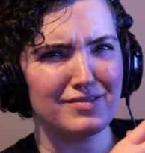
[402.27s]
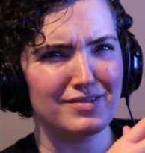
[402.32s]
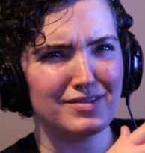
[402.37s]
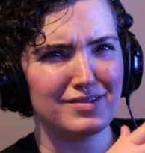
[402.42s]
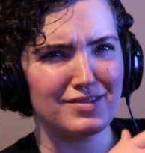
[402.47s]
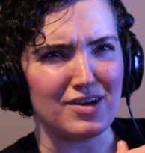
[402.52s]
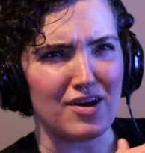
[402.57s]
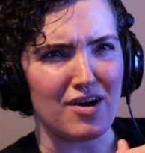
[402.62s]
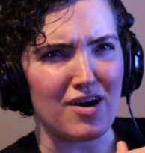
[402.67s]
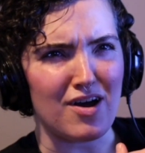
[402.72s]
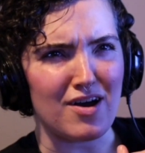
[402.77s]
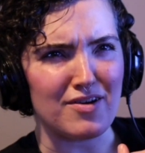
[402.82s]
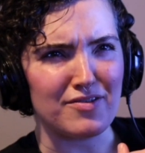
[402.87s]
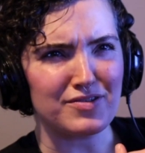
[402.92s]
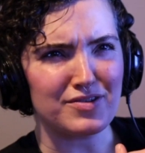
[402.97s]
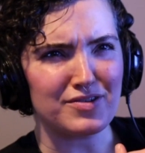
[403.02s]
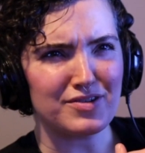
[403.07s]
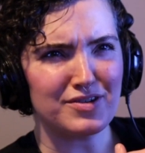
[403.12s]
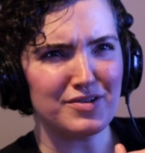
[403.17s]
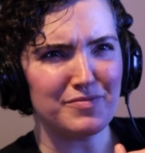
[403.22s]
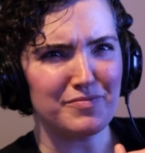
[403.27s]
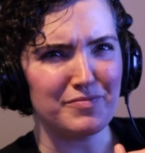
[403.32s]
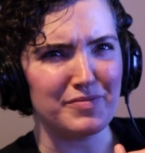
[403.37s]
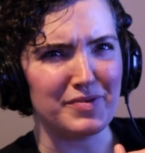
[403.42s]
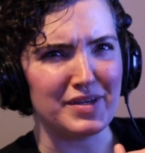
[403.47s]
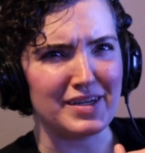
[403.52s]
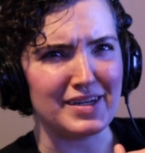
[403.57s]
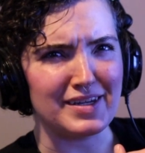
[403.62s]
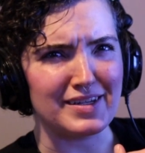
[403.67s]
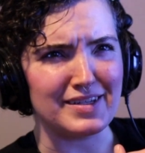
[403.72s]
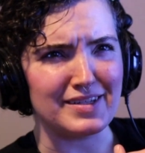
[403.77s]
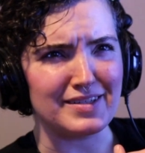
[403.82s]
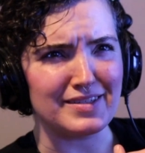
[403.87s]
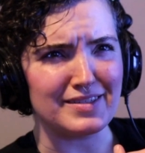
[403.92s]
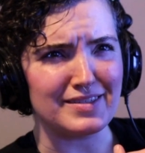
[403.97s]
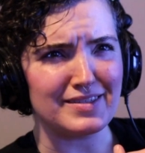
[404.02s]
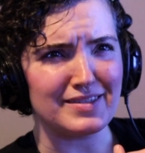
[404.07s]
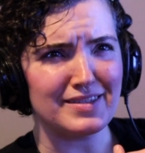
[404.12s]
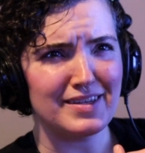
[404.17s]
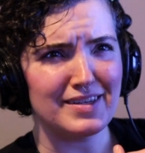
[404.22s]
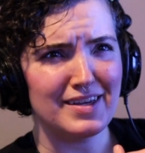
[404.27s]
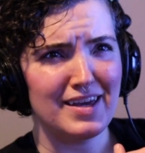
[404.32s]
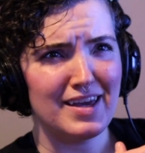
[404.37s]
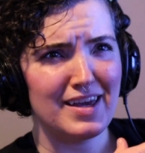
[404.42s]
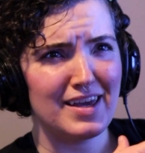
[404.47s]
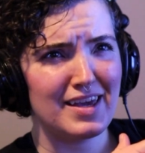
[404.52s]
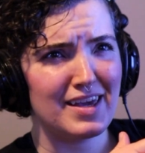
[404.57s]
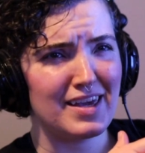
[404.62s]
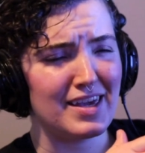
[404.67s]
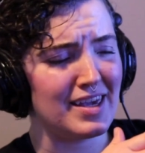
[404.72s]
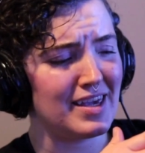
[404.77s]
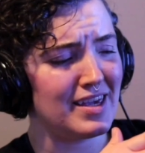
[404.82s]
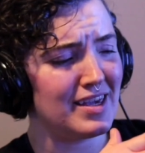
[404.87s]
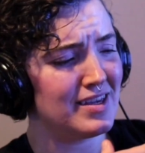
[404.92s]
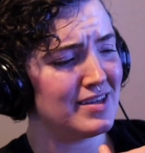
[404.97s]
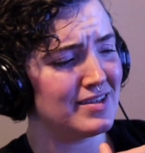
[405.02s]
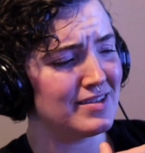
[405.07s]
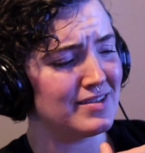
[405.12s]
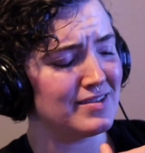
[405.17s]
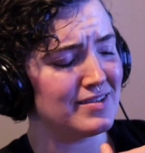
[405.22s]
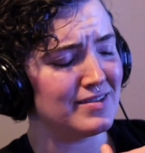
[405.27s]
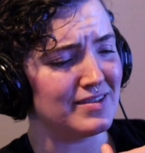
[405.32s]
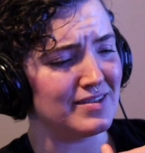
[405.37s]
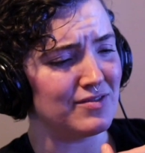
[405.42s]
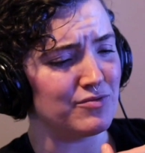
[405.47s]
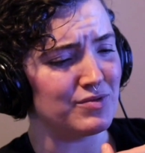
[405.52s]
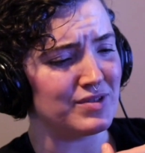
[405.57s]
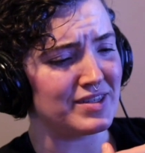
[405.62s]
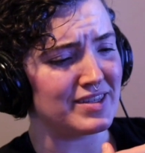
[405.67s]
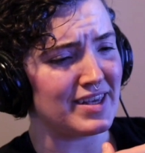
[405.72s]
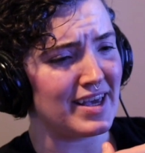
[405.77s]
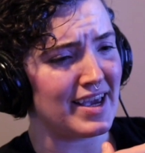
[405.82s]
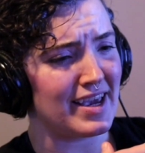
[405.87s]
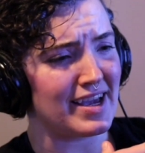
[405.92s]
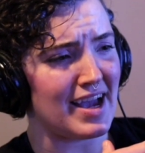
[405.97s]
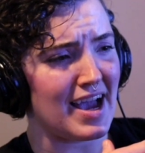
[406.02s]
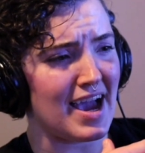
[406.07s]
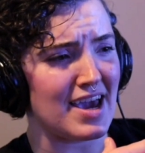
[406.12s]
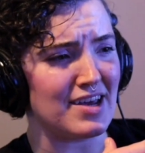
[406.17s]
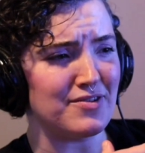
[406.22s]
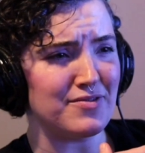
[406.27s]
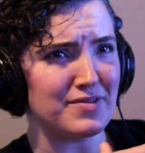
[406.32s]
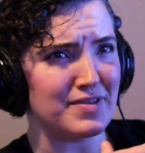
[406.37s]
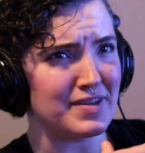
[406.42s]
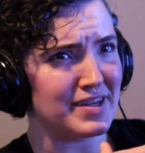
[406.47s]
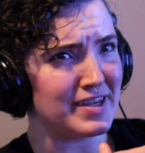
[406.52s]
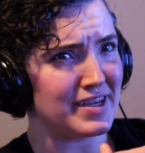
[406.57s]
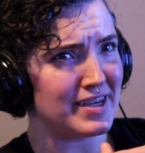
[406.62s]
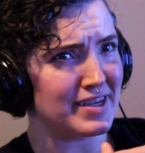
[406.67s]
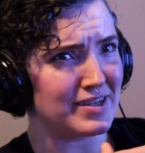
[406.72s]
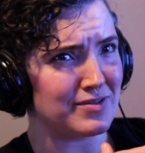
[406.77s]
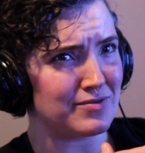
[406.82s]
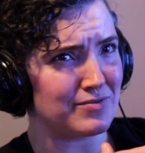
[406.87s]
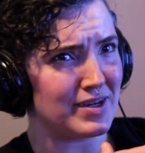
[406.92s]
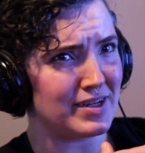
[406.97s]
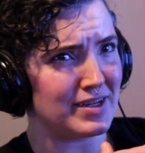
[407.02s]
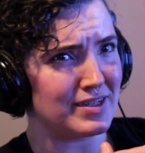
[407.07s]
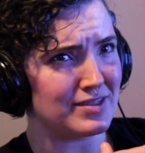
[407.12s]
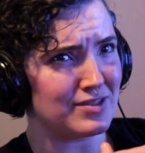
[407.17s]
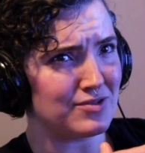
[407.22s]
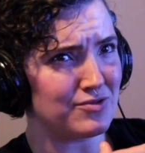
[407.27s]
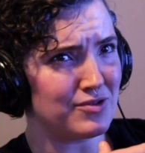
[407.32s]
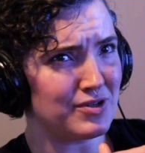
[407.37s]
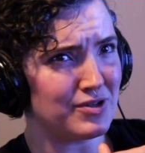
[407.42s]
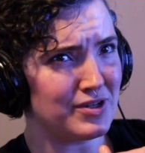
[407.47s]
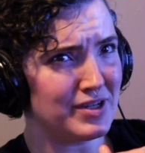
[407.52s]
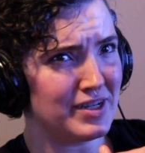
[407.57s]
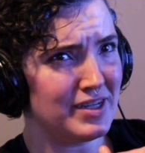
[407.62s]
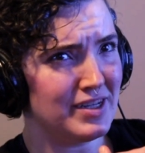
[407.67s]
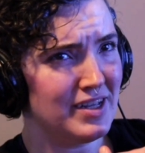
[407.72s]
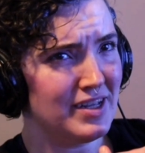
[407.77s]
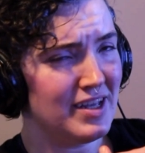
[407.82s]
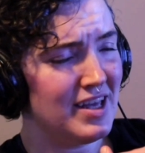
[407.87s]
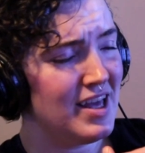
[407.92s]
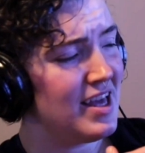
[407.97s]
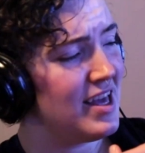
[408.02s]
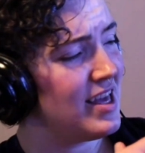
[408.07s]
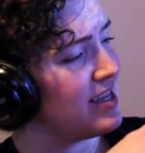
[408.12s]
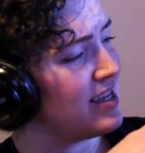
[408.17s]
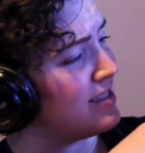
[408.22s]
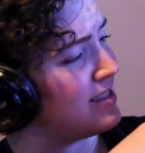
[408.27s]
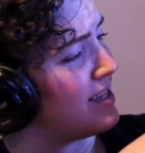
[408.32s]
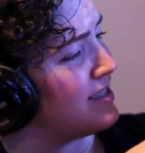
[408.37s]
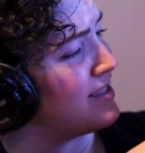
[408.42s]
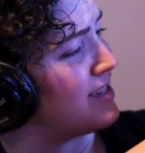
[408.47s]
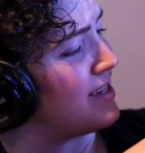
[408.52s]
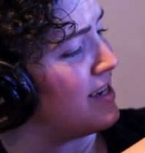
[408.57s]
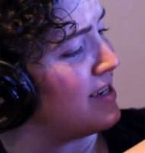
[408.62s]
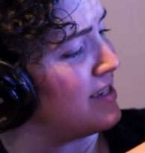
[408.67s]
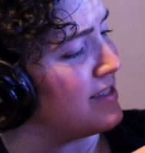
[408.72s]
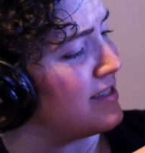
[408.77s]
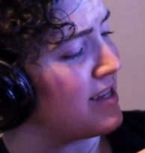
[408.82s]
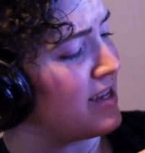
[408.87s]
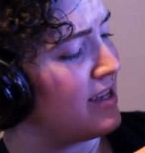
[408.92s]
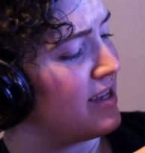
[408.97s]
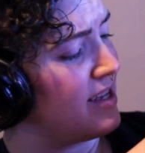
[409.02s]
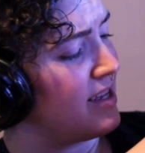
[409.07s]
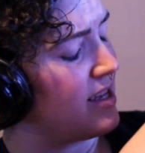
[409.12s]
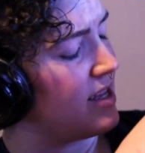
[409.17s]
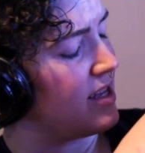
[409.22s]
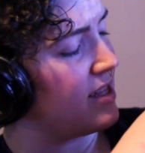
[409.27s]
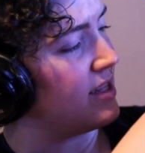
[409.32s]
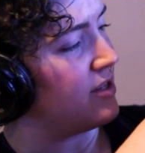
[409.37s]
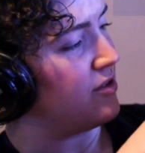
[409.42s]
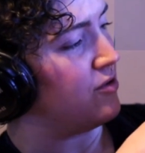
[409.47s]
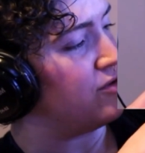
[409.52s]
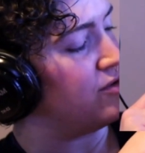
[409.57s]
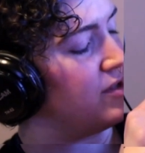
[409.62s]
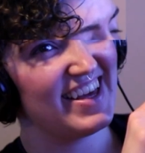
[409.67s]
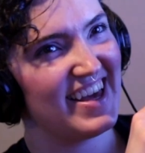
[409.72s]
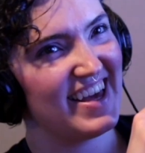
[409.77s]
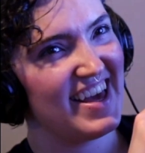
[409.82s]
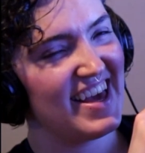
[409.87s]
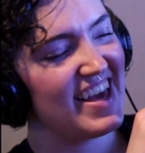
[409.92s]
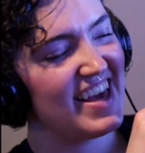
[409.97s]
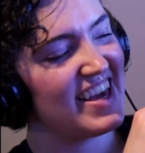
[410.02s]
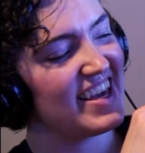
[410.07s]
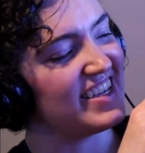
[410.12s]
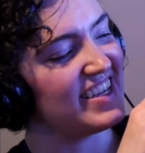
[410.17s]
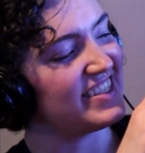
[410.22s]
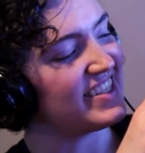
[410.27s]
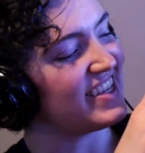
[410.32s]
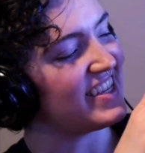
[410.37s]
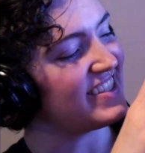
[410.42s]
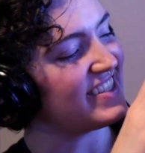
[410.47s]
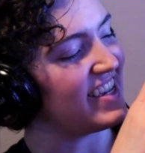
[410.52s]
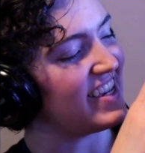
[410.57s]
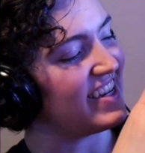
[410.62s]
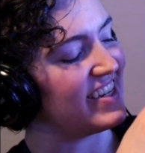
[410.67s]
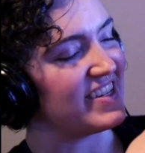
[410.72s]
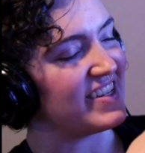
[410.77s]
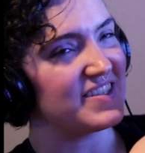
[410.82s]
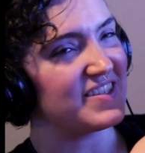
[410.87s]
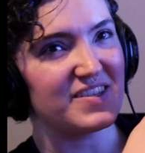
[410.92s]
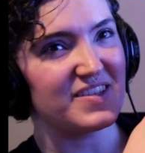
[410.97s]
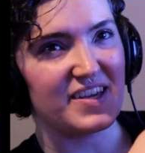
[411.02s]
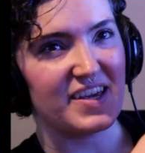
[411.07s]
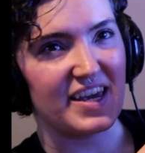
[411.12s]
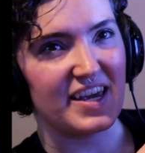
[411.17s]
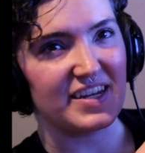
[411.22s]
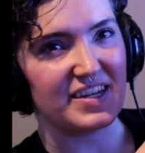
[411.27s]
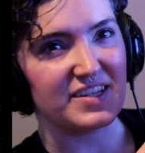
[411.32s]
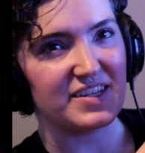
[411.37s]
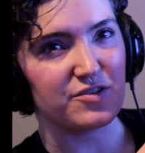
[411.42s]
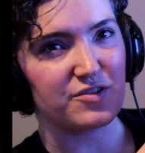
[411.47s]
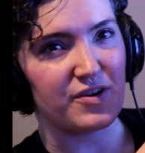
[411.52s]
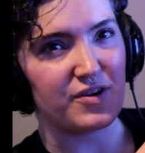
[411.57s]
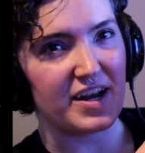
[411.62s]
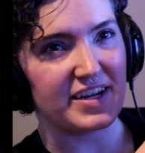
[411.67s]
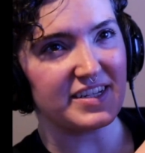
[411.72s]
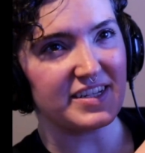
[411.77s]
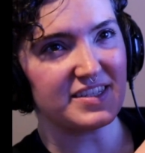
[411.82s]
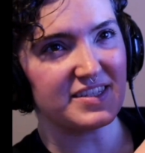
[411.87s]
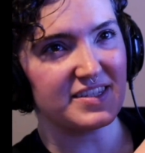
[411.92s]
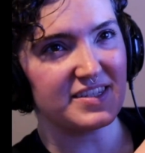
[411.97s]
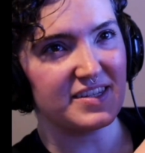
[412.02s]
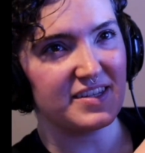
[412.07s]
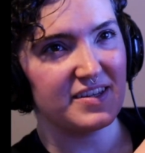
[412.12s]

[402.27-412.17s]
author because he was like, I don't think I can write a story. He says it in his little he says it in his credits